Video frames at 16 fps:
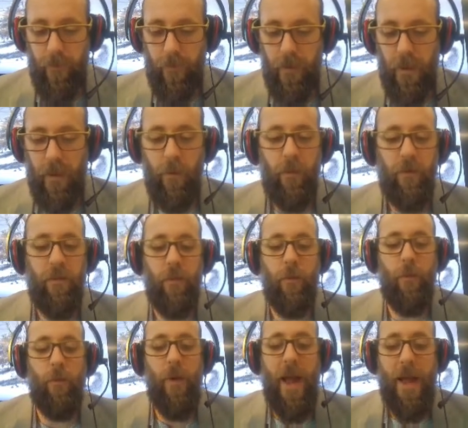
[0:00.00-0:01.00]
It was a
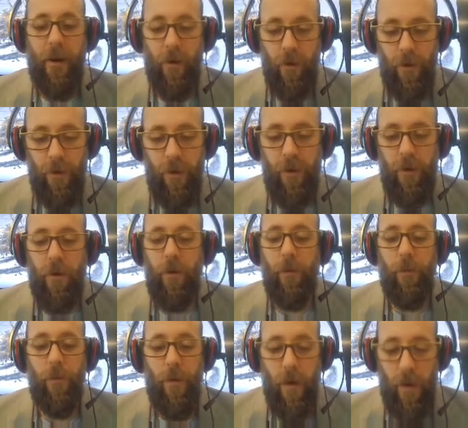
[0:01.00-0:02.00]
record
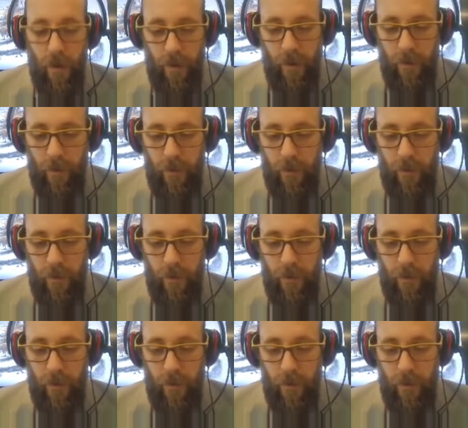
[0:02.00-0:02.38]
run.